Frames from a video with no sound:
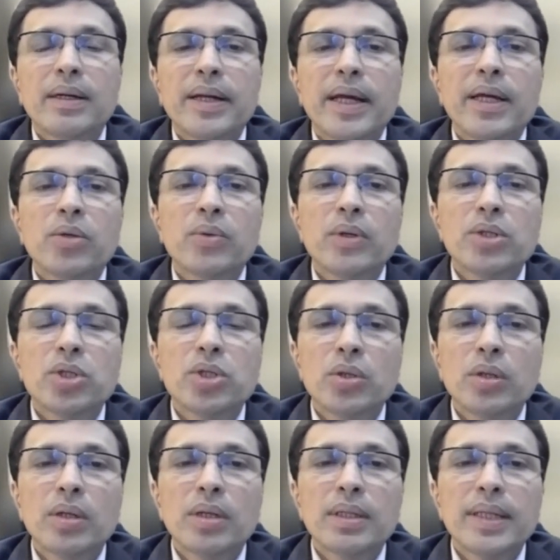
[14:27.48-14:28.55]
trying to
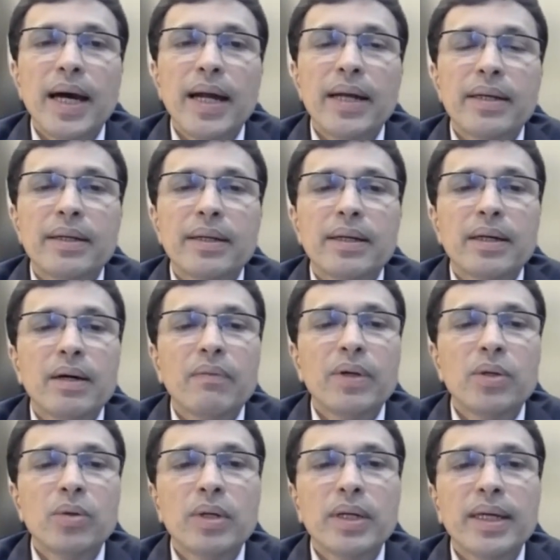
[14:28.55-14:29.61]
ensure that we
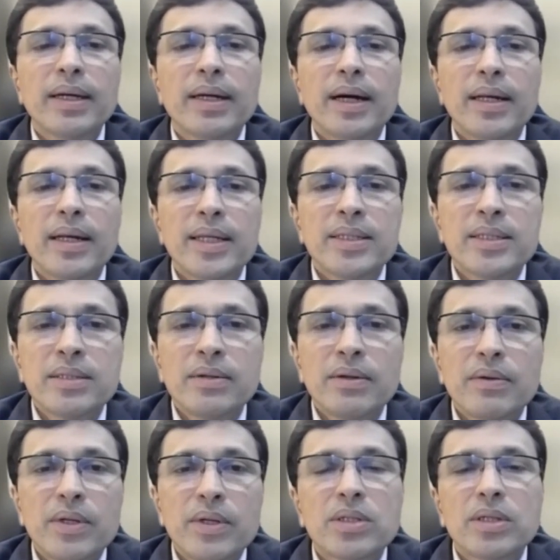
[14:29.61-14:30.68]
don't take unnecessary
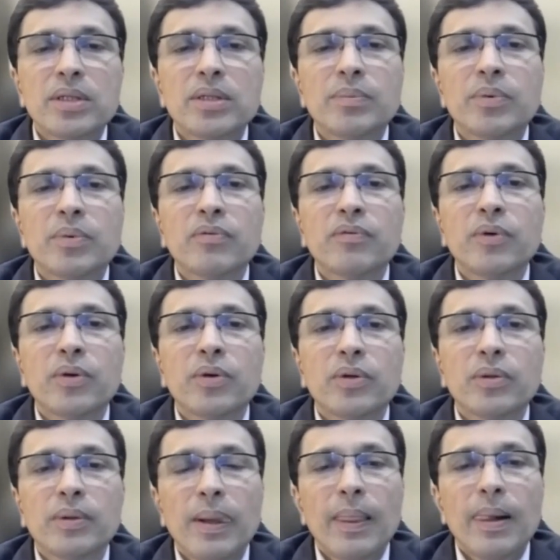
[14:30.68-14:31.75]
risks in the
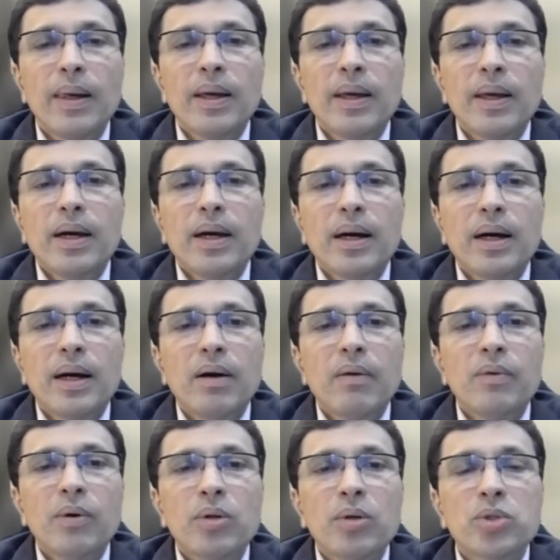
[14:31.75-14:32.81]
portfolio.
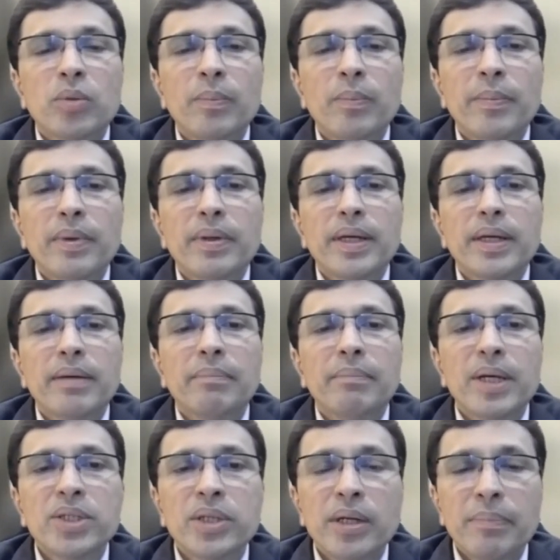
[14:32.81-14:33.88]
We also take
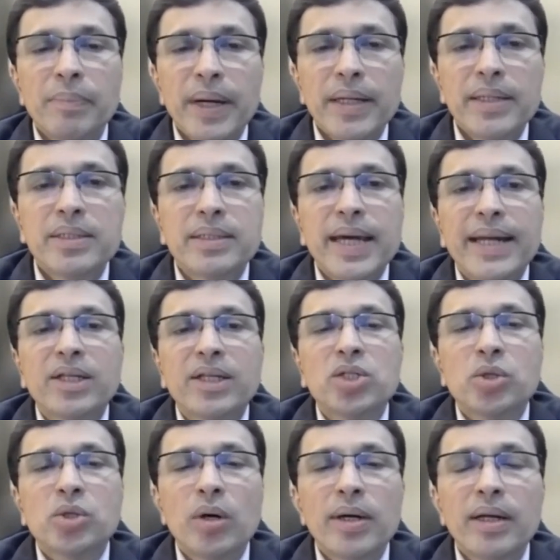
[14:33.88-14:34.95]
measured bets at a
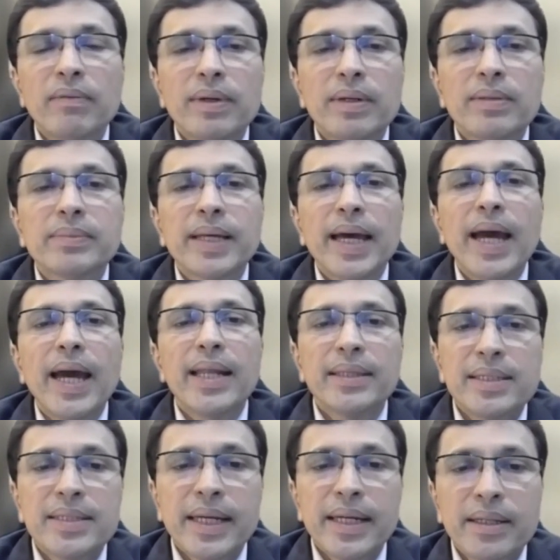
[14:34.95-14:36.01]
stock level and at
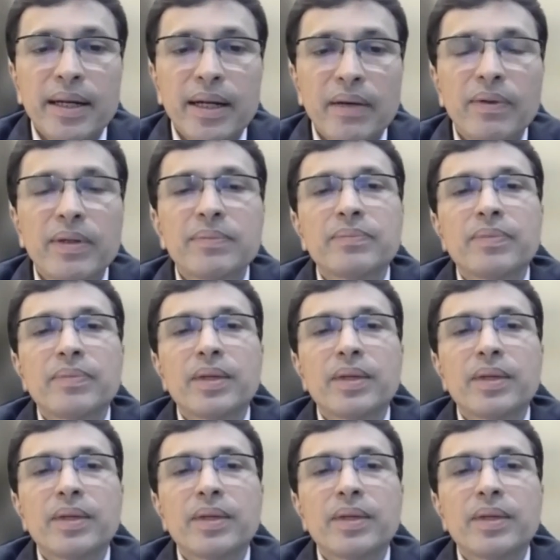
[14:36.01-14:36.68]
the sector level,